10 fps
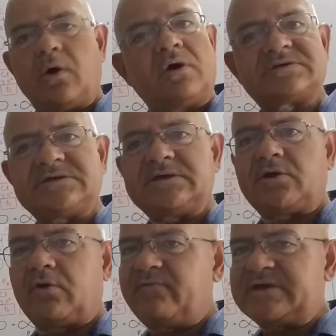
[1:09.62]
oxygen
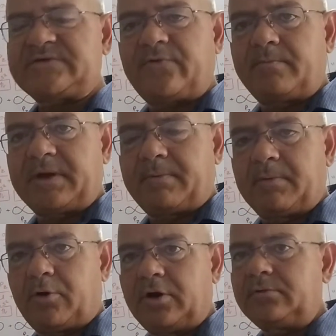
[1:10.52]
always form
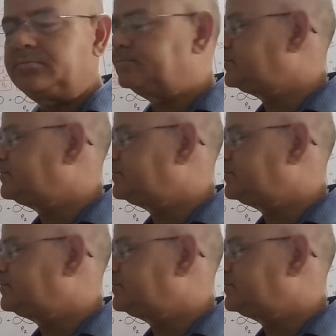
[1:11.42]
double bond.